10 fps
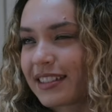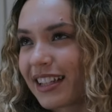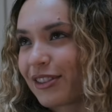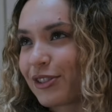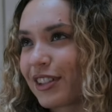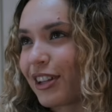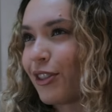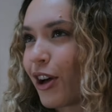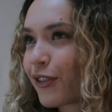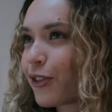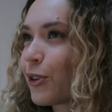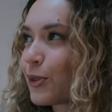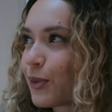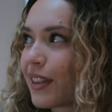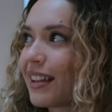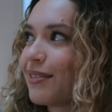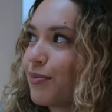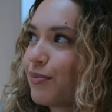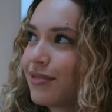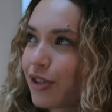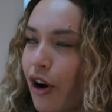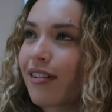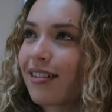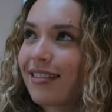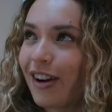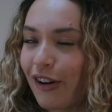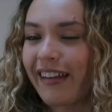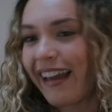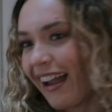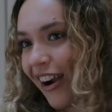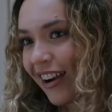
Like, there's, like, a lot of girls with, like, dark curly hair.